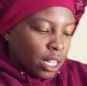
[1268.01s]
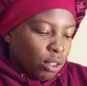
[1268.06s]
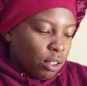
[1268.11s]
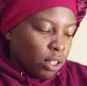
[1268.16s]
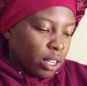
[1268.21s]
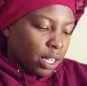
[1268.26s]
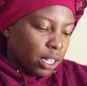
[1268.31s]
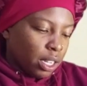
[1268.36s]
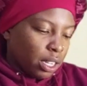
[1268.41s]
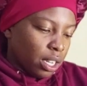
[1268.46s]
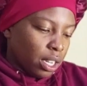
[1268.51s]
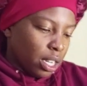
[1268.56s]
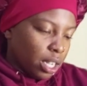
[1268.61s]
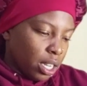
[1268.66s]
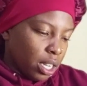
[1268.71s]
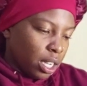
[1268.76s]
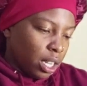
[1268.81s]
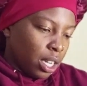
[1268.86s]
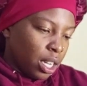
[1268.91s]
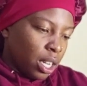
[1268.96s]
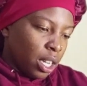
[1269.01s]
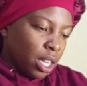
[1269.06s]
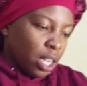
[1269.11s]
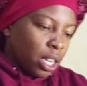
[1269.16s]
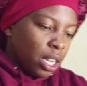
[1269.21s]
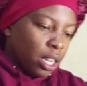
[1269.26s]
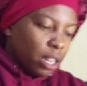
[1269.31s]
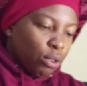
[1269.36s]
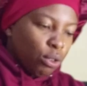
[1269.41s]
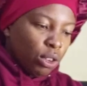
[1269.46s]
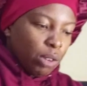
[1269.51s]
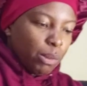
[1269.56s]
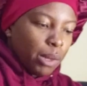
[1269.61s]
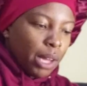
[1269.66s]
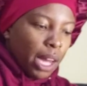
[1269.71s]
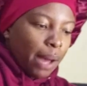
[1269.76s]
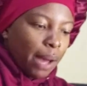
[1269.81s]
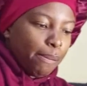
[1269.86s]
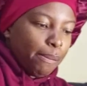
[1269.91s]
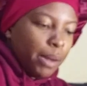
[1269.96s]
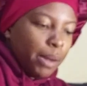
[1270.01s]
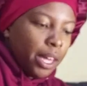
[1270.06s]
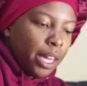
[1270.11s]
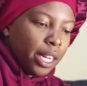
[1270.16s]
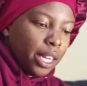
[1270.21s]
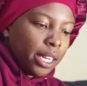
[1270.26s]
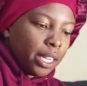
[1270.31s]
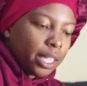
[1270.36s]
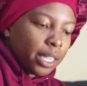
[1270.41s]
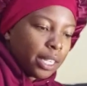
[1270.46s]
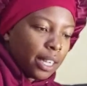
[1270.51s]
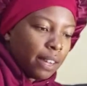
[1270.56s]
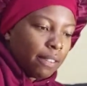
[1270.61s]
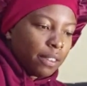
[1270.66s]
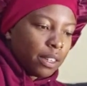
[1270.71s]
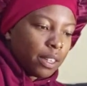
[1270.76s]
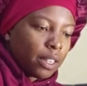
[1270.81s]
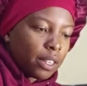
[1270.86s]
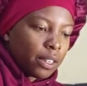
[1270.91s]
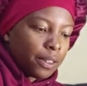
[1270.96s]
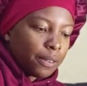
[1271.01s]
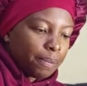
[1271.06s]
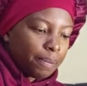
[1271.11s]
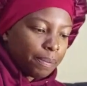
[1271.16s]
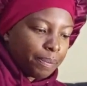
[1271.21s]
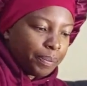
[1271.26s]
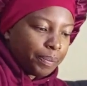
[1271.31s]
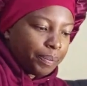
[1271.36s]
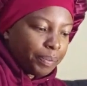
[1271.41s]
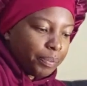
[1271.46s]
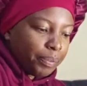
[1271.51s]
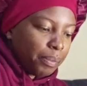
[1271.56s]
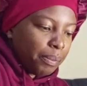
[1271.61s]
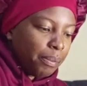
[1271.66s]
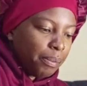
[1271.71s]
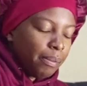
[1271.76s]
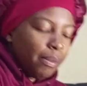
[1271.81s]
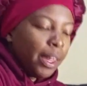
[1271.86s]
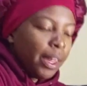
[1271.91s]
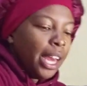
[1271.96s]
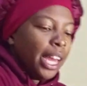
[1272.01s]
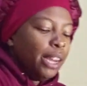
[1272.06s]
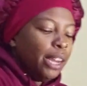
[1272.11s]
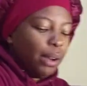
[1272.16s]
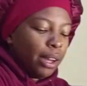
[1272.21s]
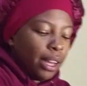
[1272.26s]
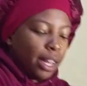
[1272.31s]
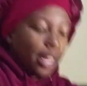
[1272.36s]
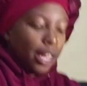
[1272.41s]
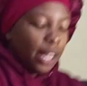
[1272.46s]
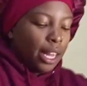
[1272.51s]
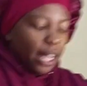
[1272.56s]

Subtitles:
you're just doing me a big disservice. Anyway,